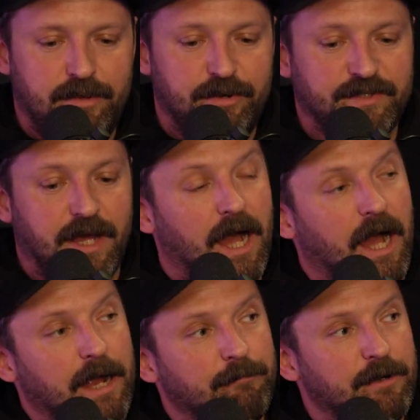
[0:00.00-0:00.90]
There's a
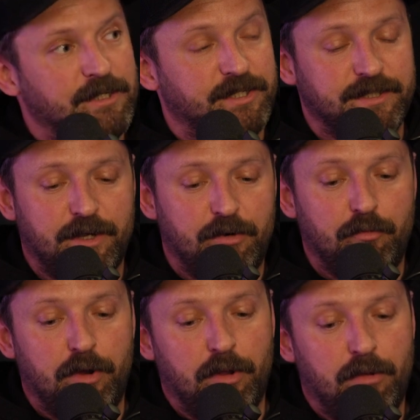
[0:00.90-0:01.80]
high ridge that's going to
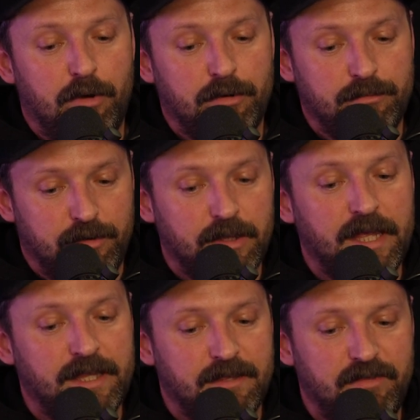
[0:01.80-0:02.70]
run along the
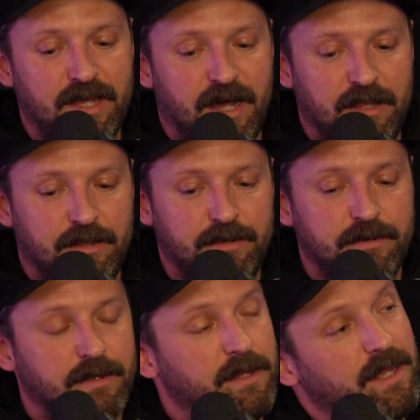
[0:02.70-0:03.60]
length of the island,
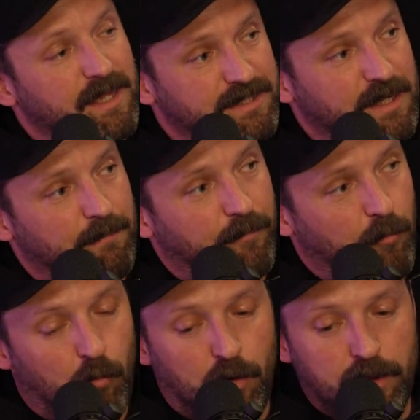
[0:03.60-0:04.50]
except
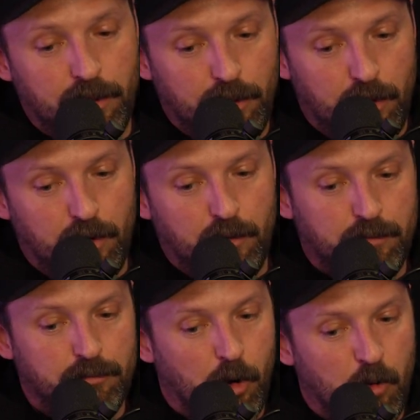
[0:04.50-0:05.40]
for one
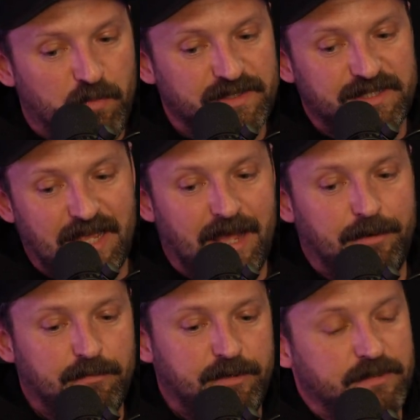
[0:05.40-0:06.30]
low open
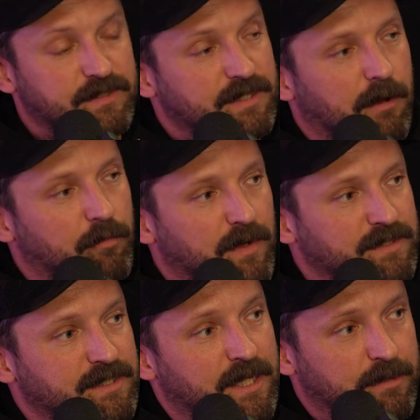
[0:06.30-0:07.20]
saddle near the
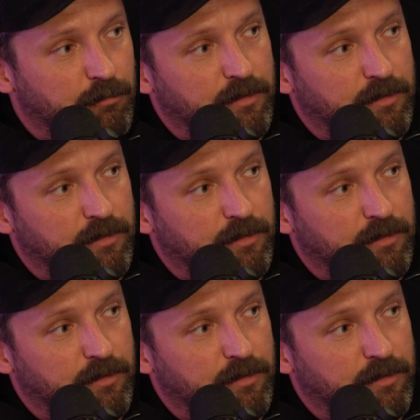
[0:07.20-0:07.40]
southwest end.